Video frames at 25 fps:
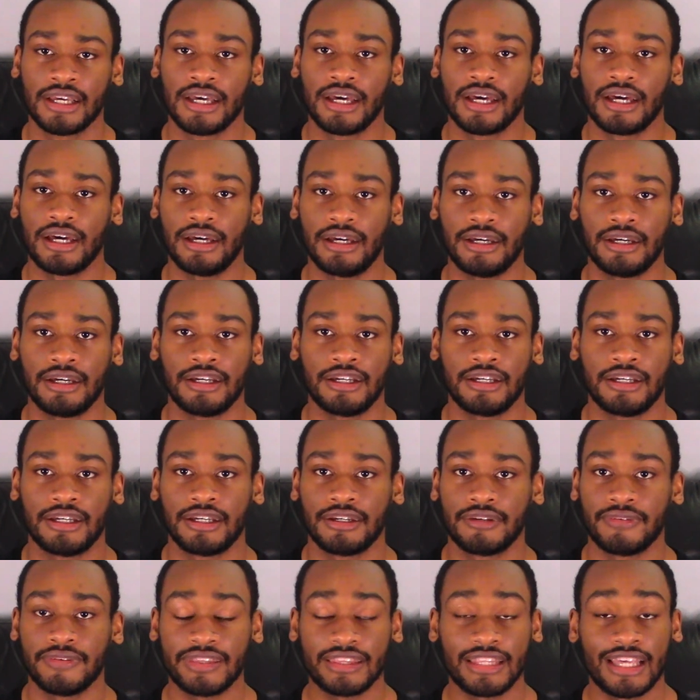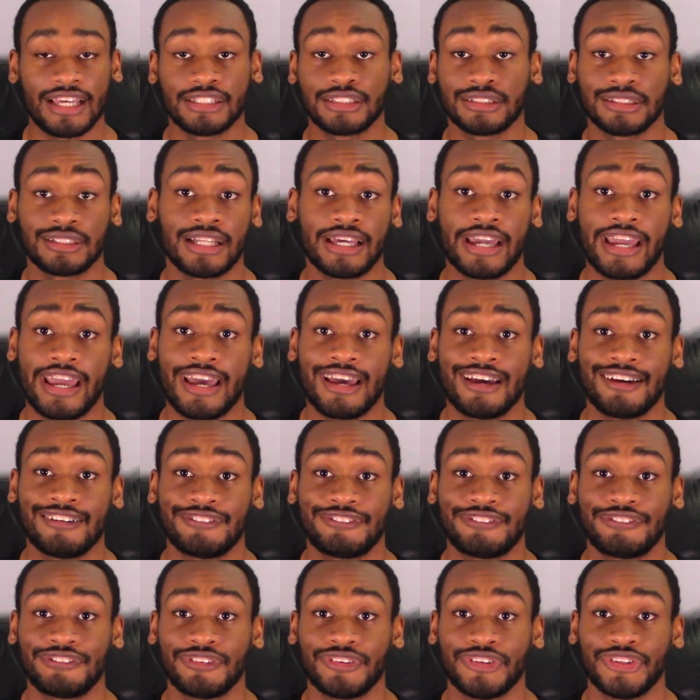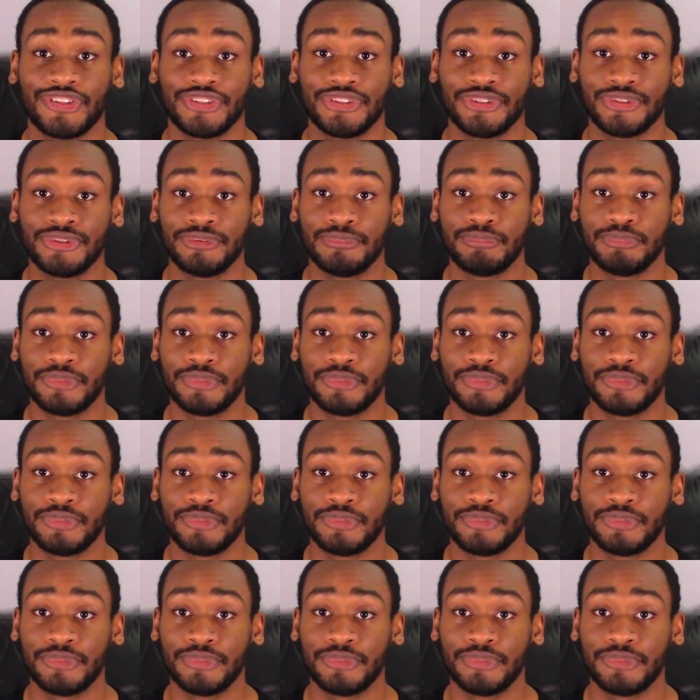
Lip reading: But that's all I have for you